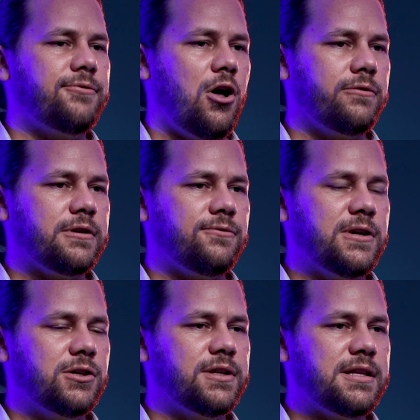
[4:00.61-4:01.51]
evolving
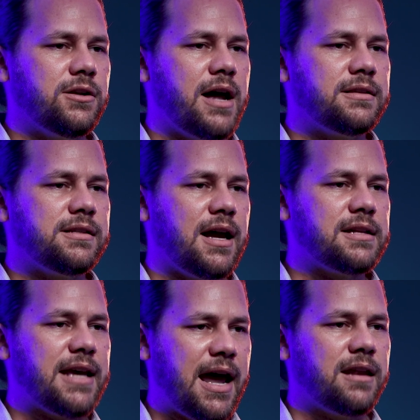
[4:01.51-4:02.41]
field in the United
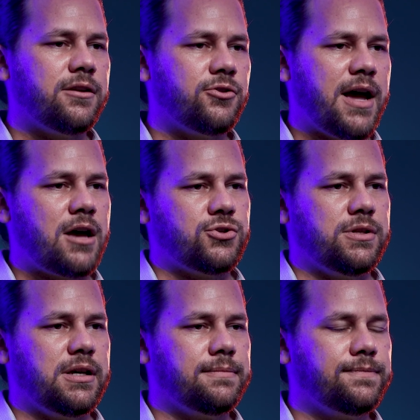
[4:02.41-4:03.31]
States and
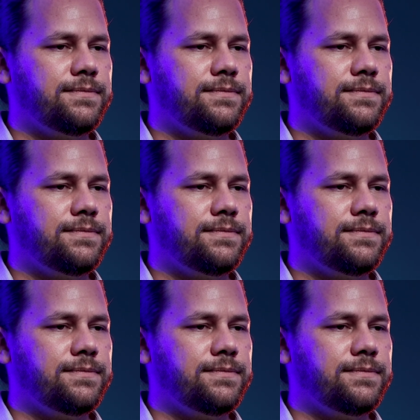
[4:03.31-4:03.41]
internationally.